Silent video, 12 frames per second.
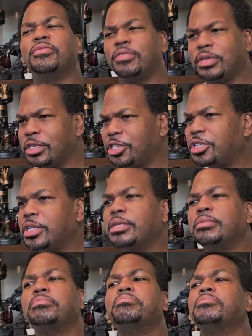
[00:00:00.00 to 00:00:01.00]
Finished it. It
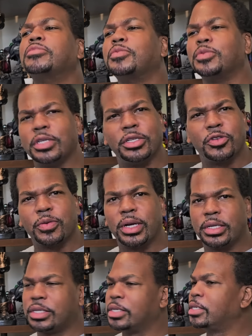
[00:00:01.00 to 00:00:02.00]
was
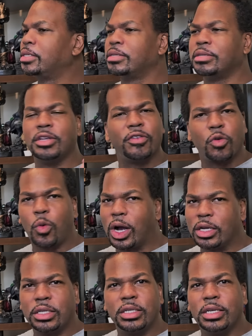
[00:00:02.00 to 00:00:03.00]
interesting. Never
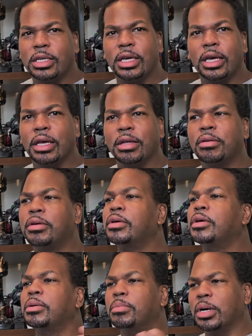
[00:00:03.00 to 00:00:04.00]
watched it again
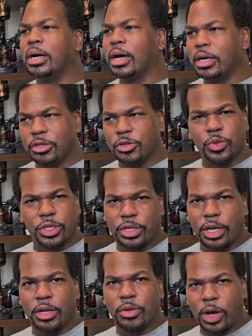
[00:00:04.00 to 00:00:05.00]
but I
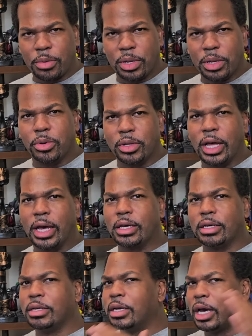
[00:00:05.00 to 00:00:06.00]
understand why people like
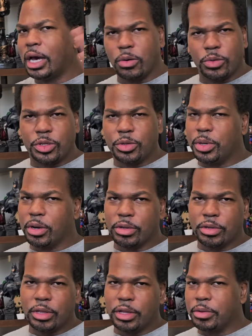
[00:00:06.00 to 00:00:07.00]
it. I always compare it
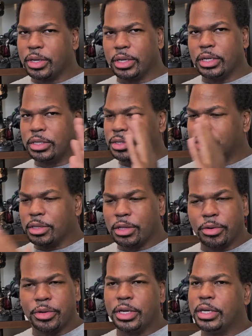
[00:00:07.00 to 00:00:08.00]
to Loki. It's the
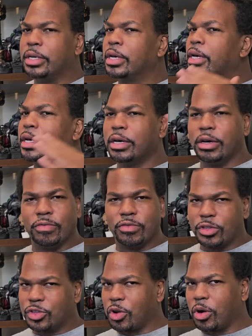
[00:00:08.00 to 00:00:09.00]
Loki of
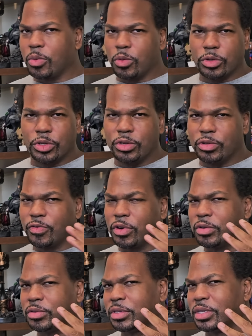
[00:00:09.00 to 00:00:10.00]
the Star Wars
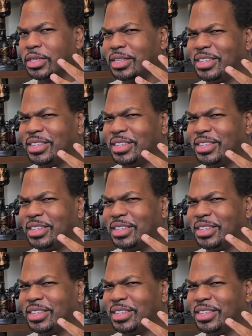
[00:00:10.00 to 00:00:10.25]
universe.